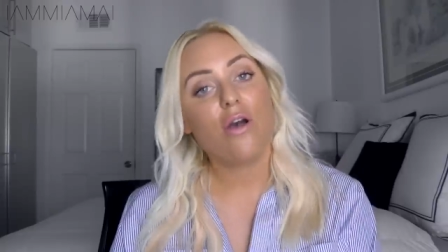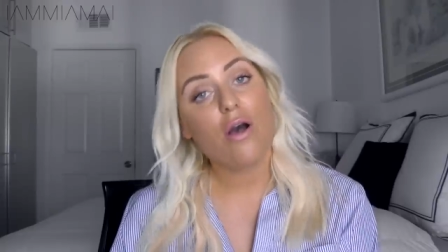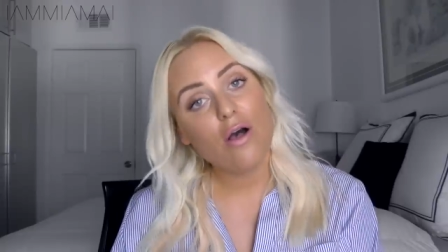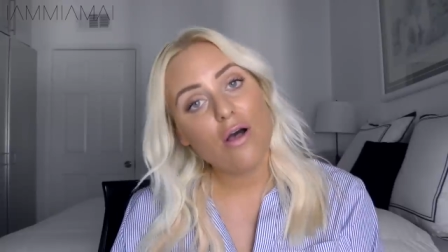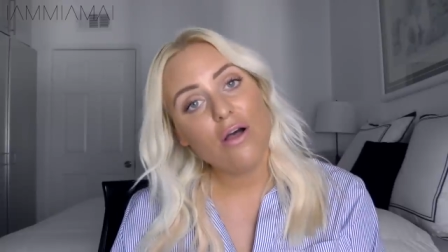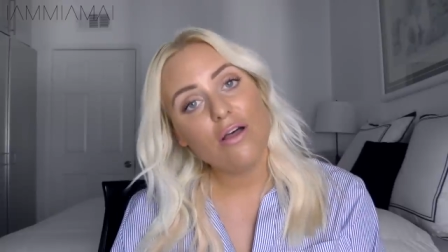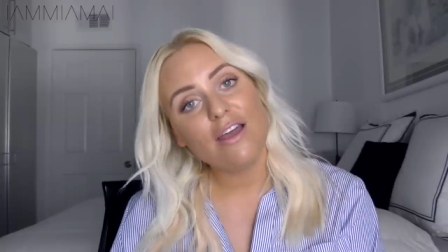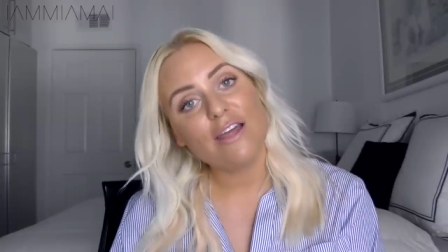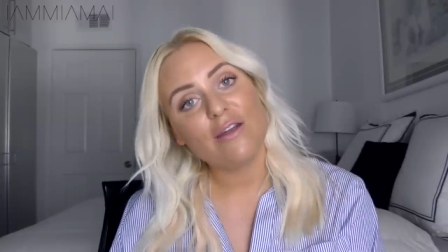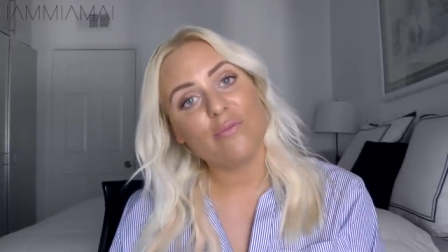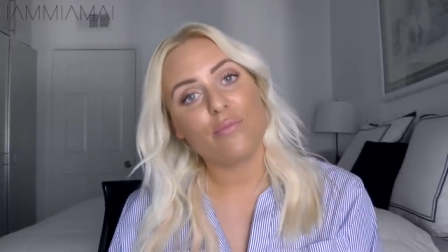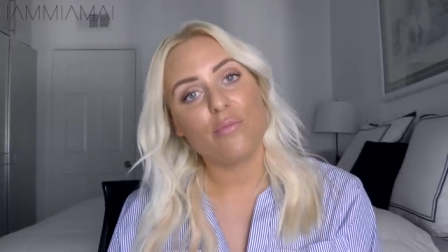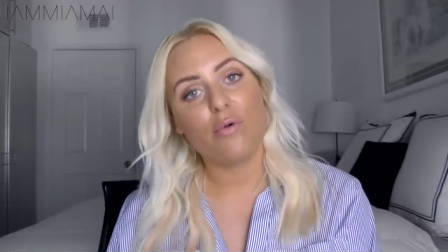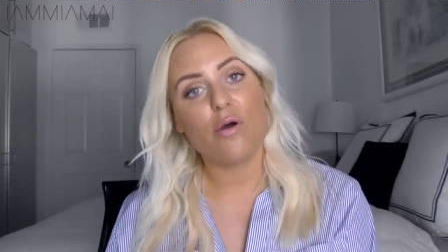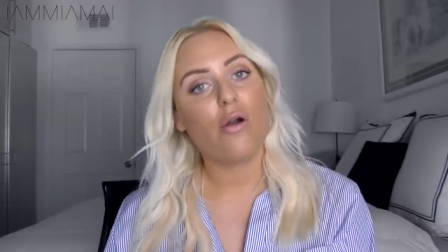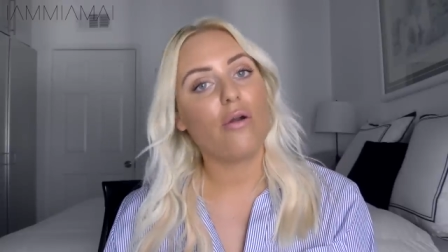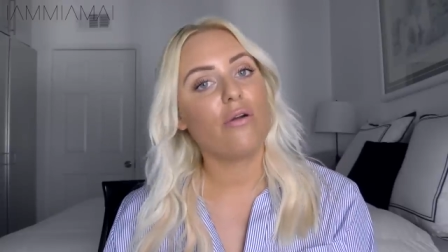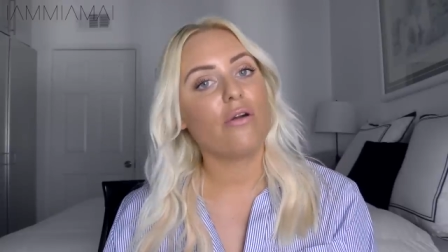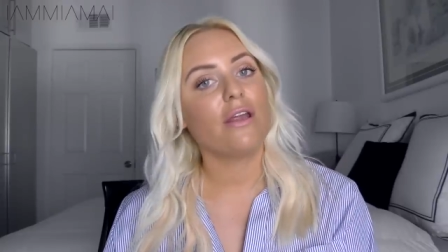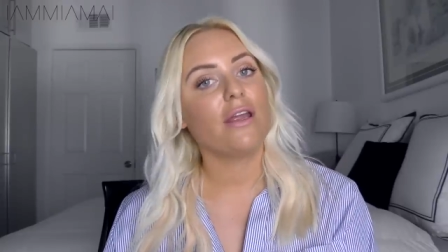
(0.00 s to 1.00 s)
dull and
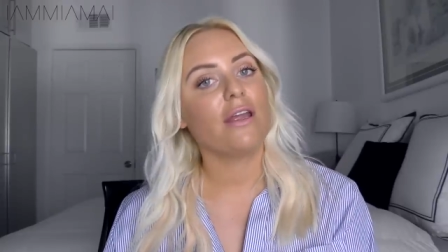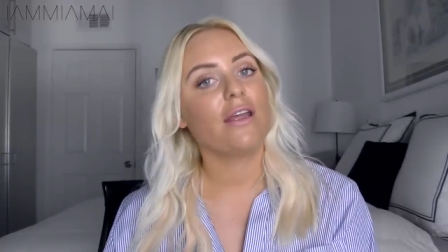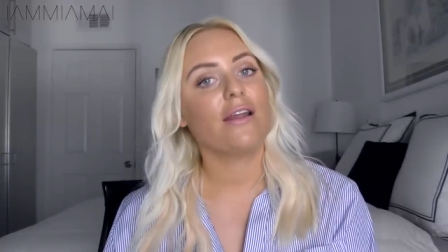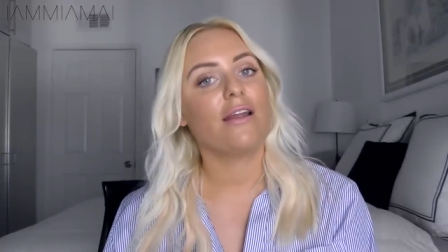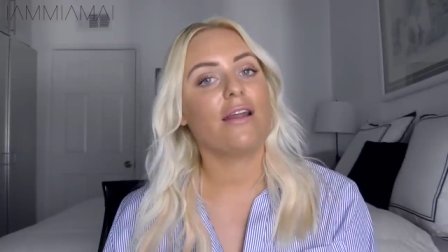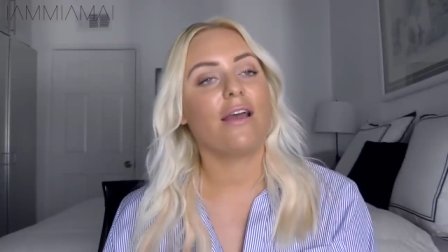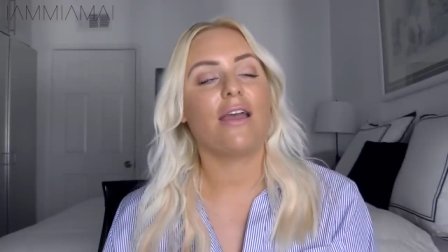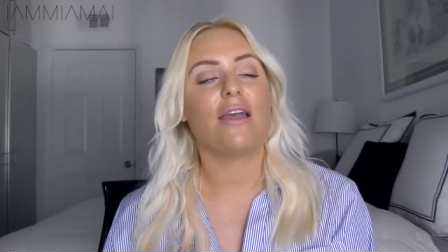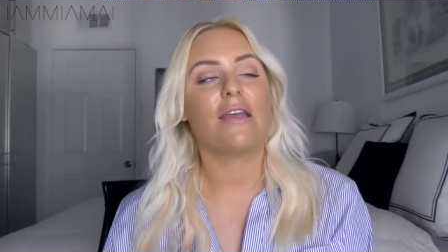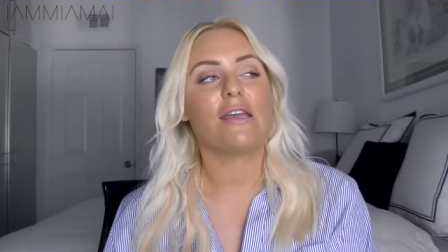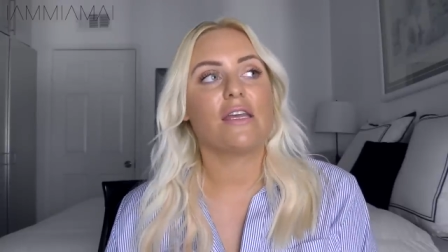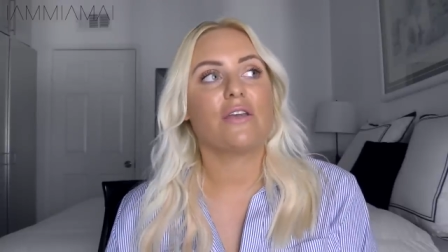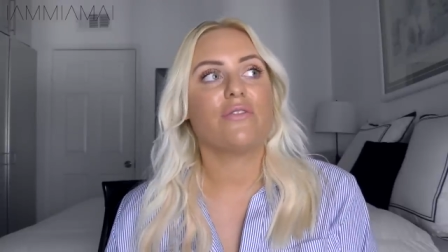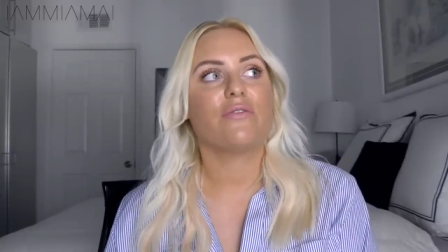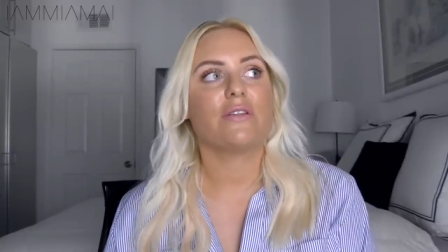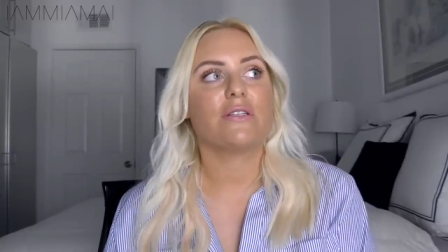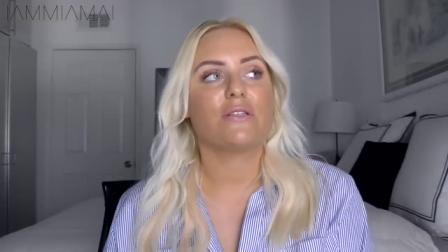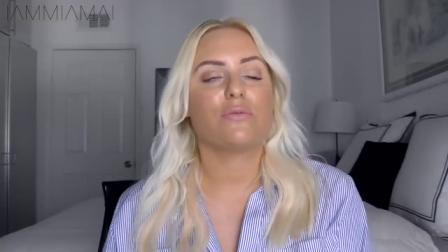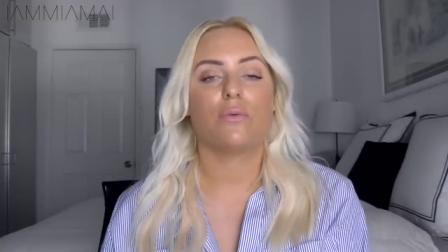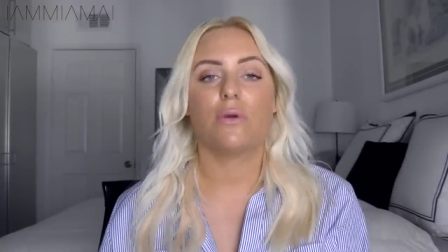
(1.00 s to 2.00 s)
boring, like
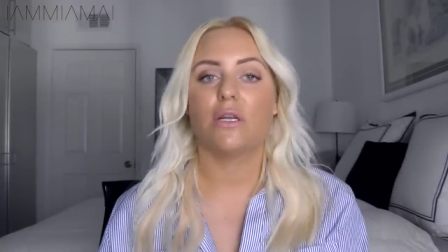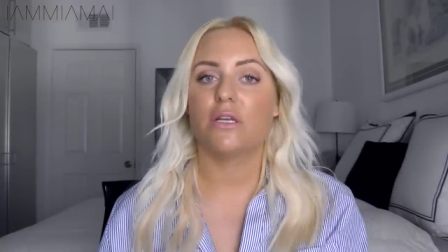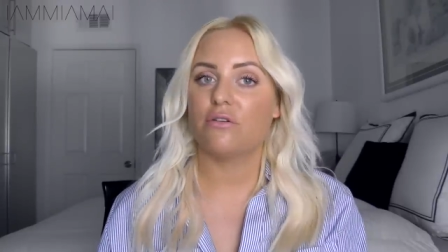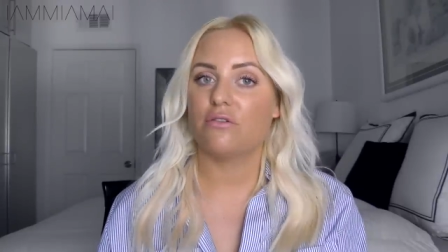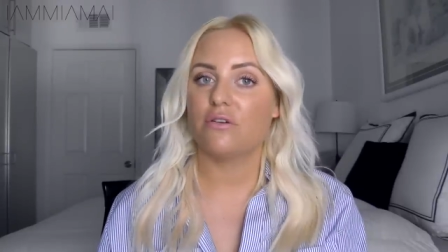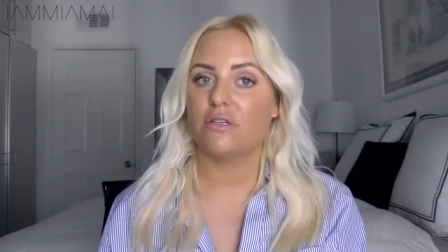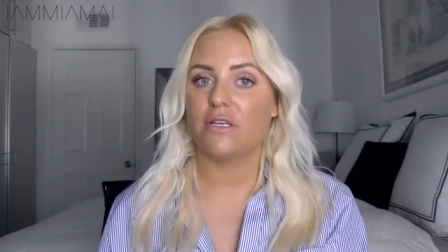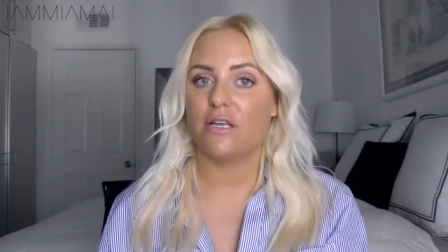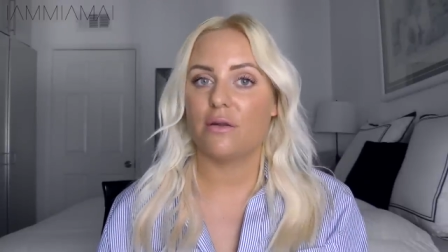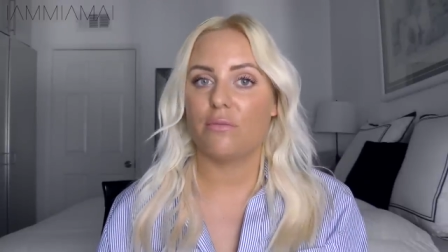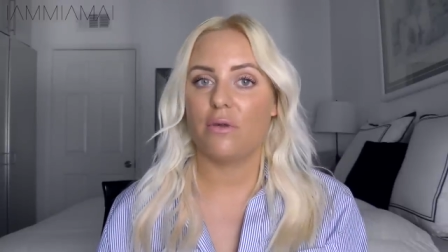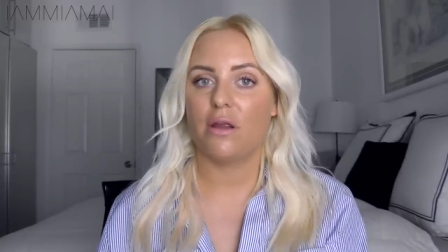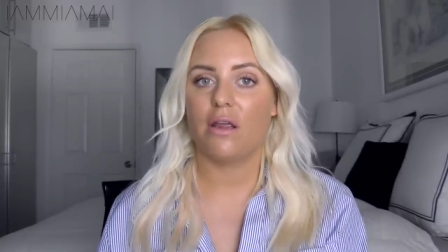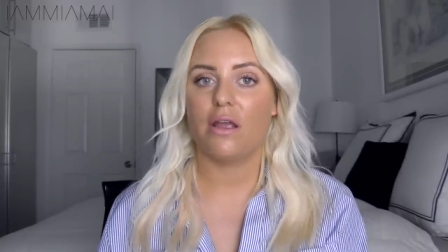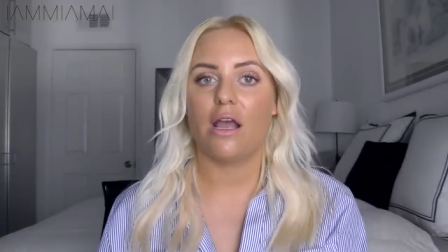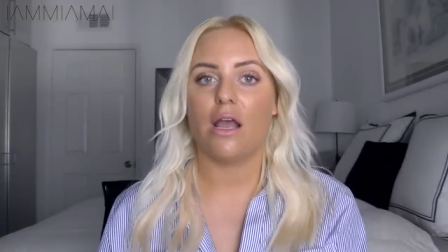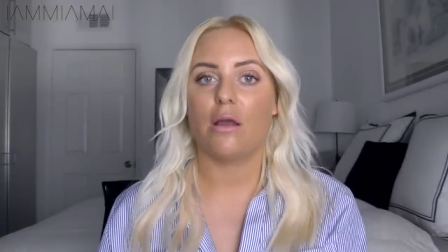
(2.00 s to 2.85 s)
if it's winter in Denmark,